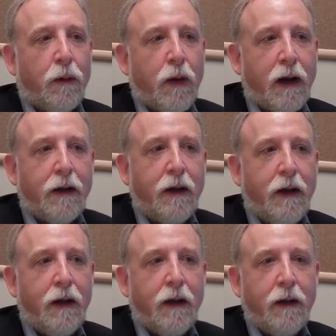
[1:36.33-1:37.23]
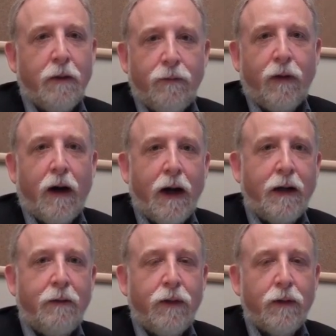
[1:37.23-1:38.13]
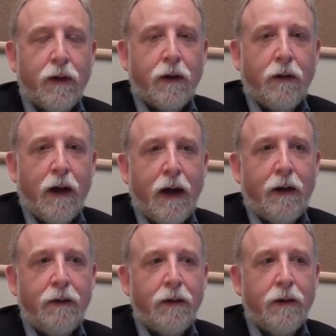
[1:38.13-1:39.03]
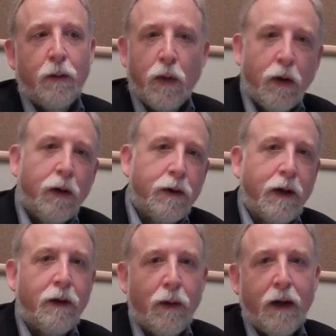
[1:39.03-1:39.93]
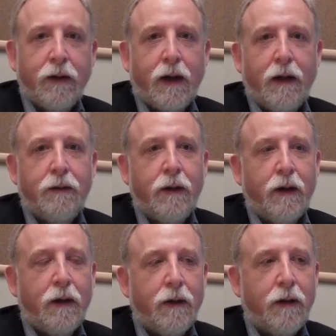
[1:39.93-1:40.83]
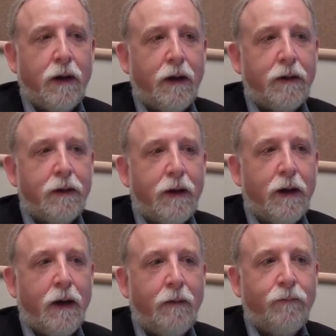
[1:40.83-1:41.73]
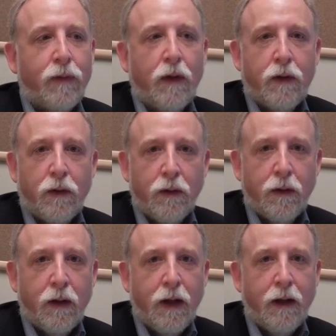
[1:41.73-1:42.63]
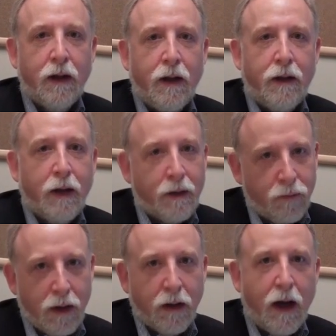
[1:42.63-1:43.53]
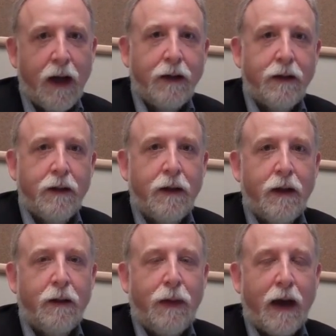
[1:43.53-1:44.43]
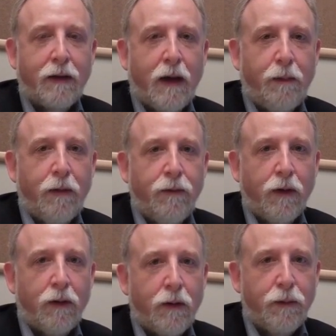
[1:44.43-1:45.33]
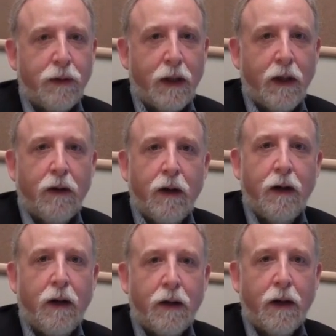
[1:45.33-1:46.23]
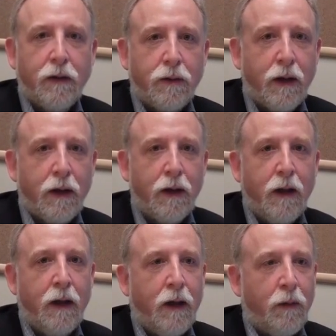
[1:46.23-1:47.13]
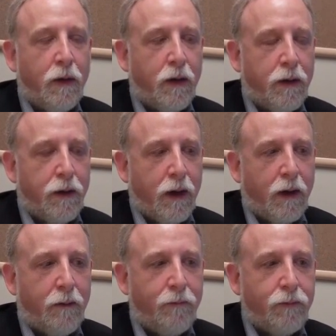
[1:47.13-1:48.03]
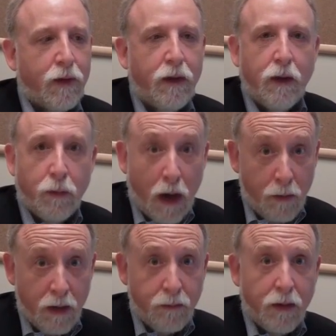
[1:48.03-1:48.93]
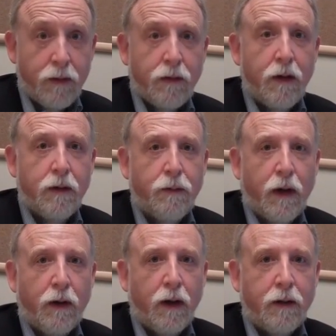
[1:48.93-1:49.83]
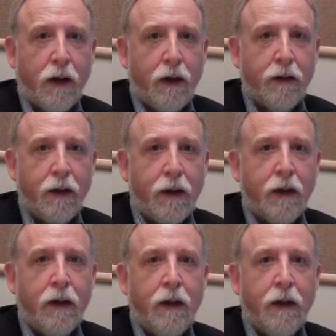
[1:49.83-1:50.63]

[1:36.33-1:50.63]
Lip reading: readily you find if you look around the world and around the country is that certainly things have realigned in the past couple of years, in particular in our country, with the Obama administration prioritizing